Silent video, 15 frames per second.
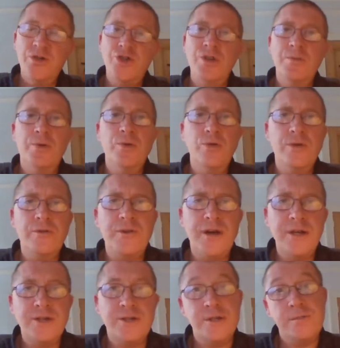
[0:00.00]
She pulled her
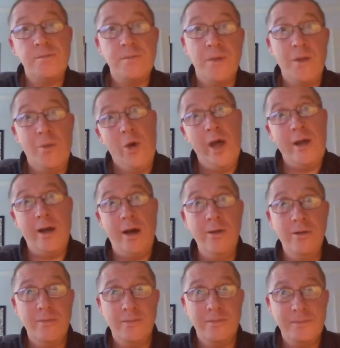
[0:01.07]
face.
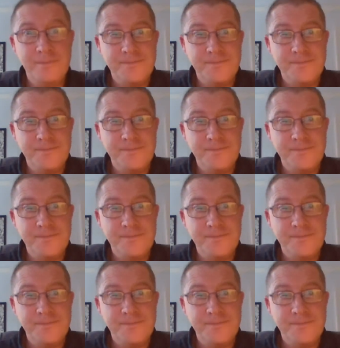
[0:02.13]
Weirdo.